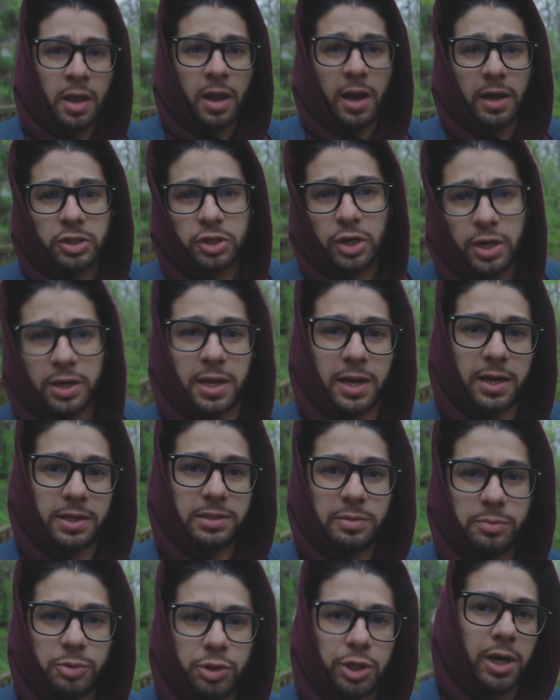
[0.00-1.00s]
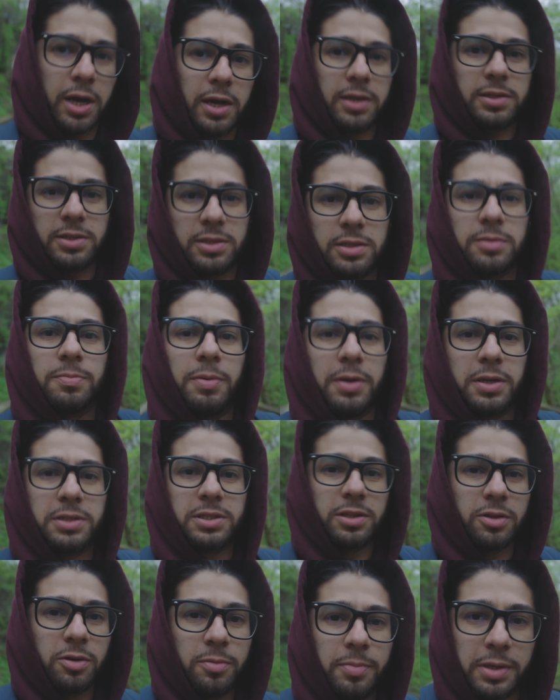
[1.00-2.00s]
I tried getting some shots, but
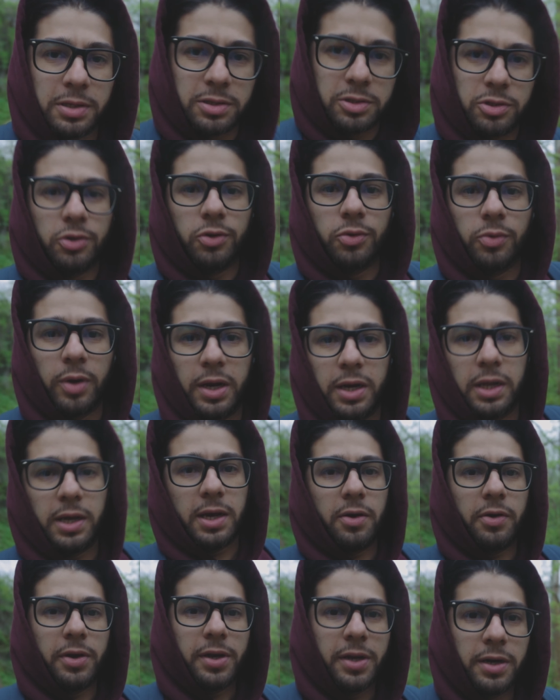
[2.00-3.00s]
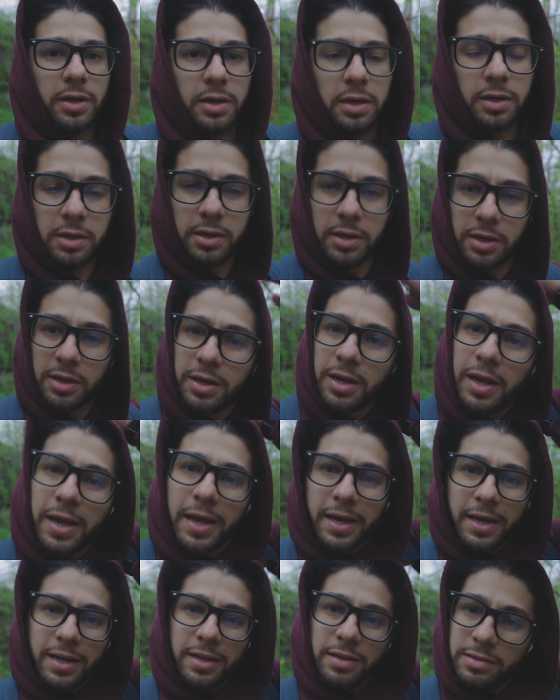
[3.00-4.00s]
it's a little bit too rainy out here,
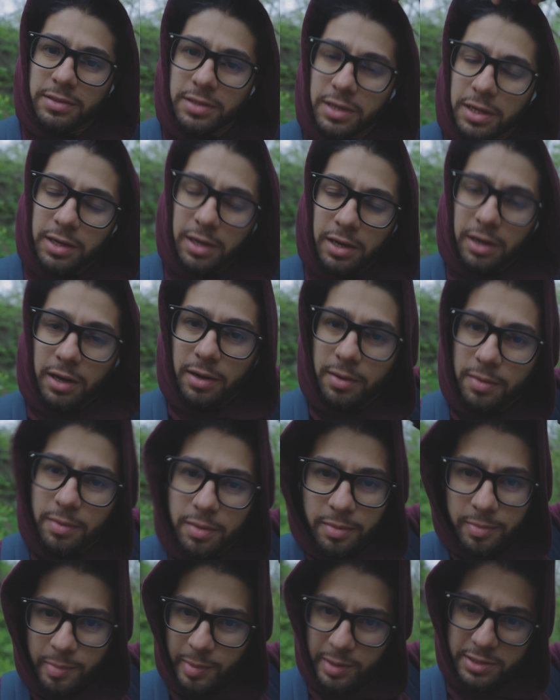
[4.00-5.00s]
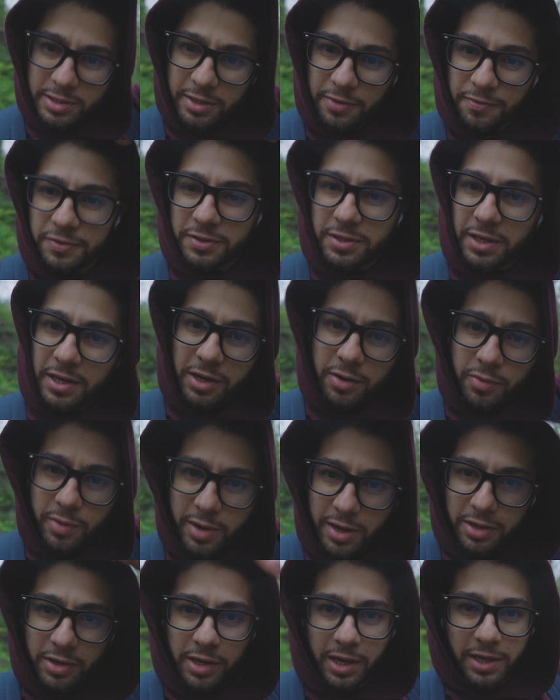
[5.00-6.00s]
and my stuff is getting
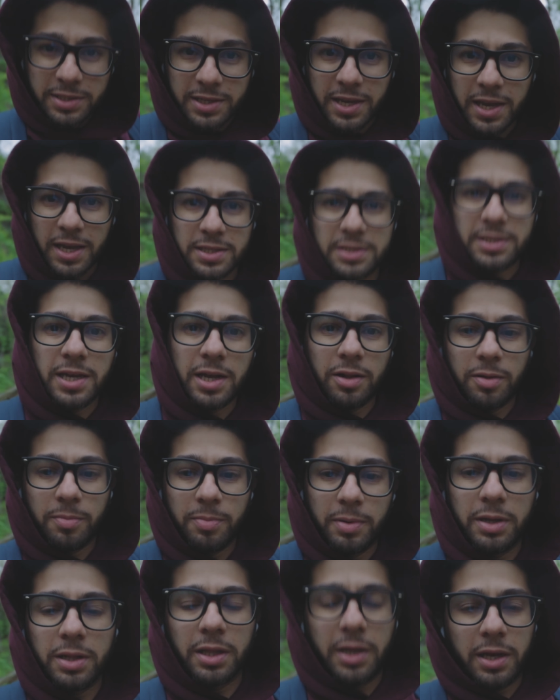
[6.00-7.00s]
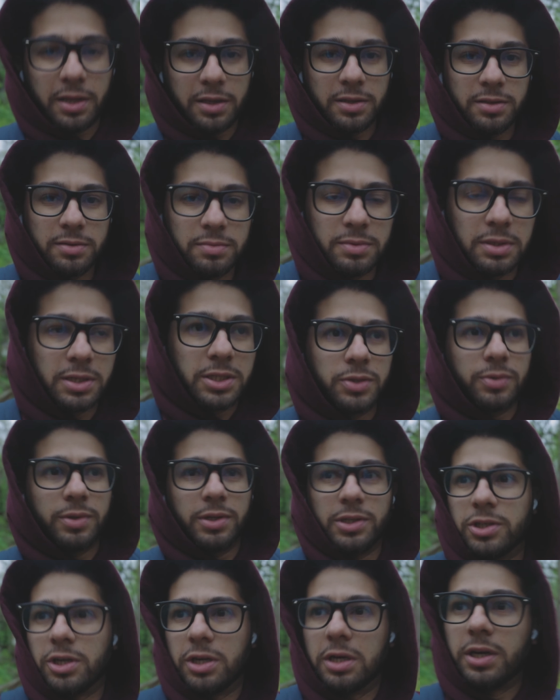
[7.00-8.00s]
wet. You guys can't tell, but like it's
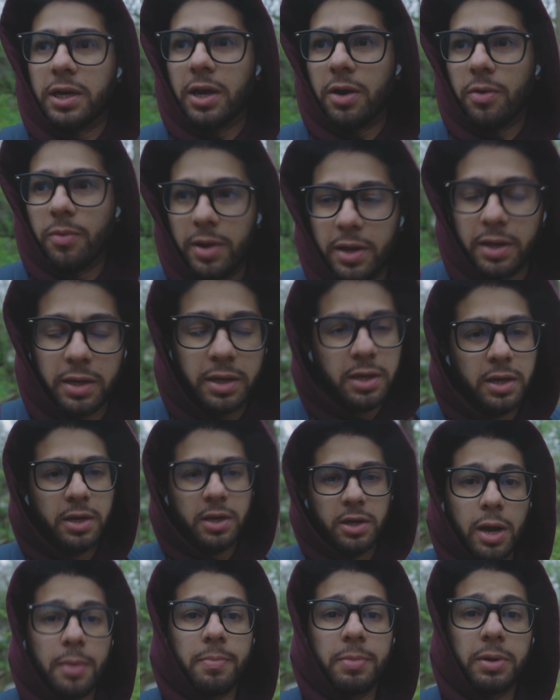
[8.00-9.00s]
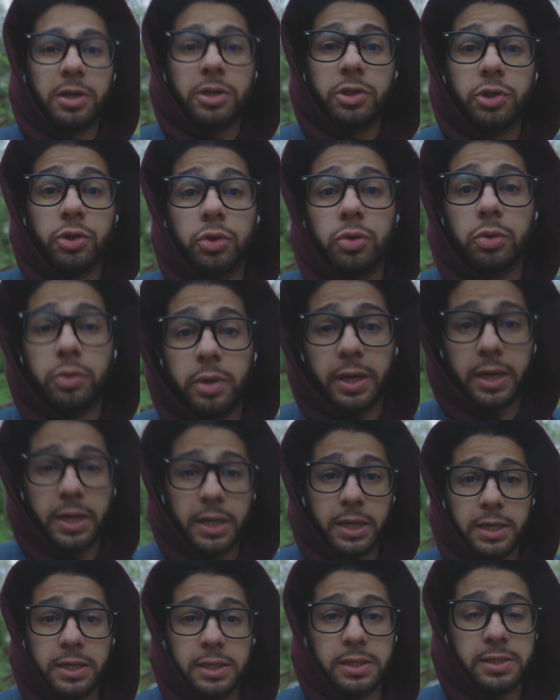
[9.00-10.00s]
really starting to get wet. What I'm gonna do
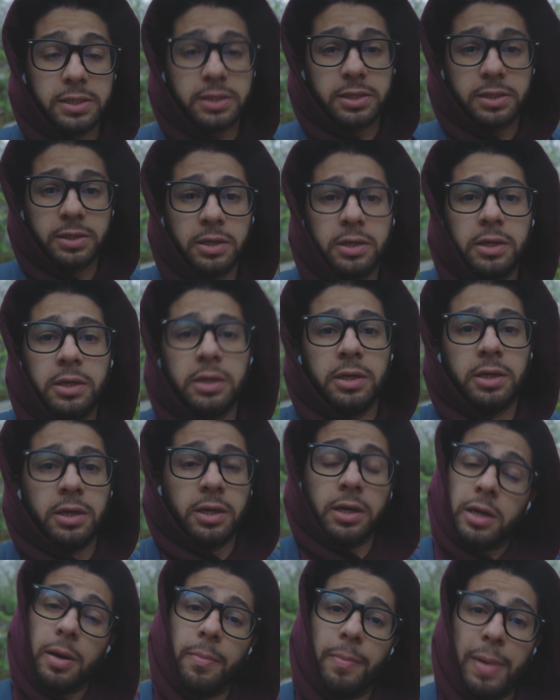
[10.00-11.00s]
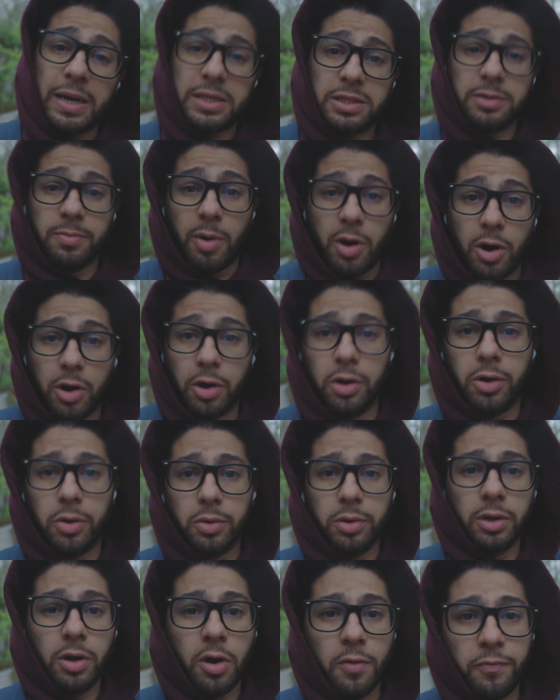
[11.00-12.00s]
is come back
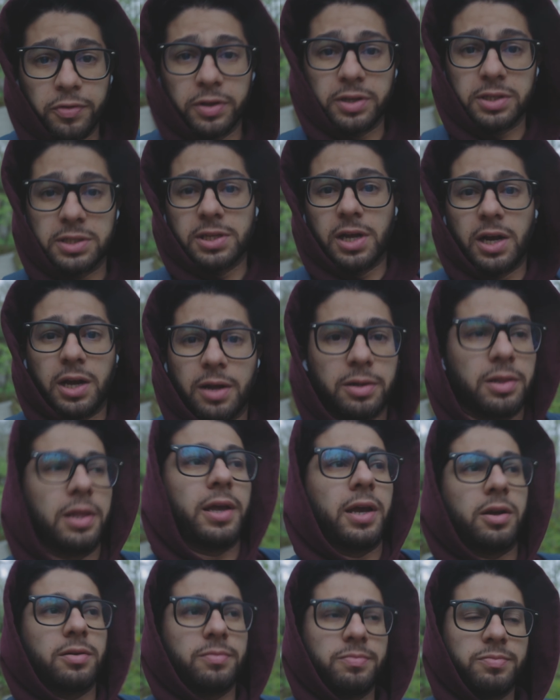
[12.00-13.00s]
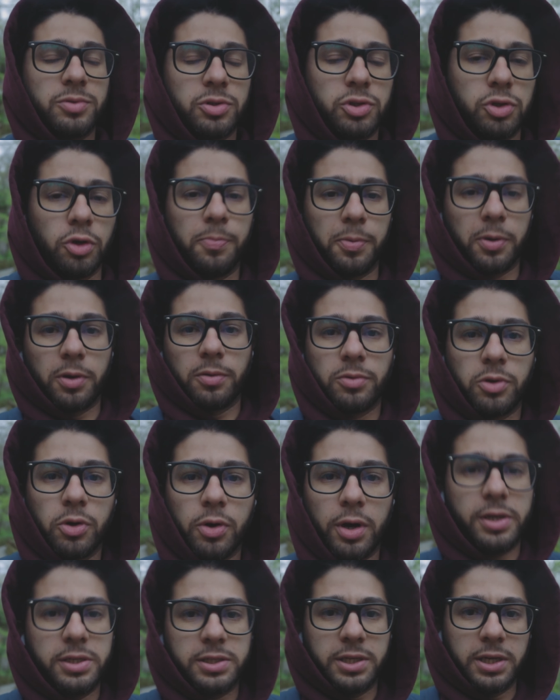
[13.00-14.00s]
tomorrow. Hopefully it's not like super
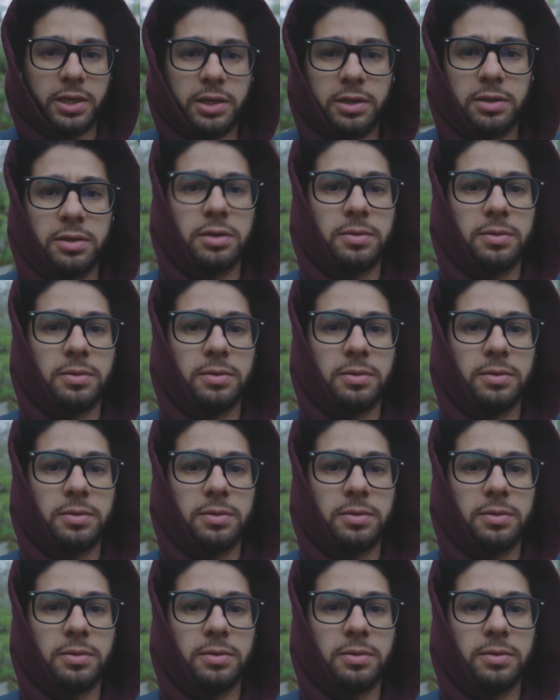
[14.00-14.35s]
crazy.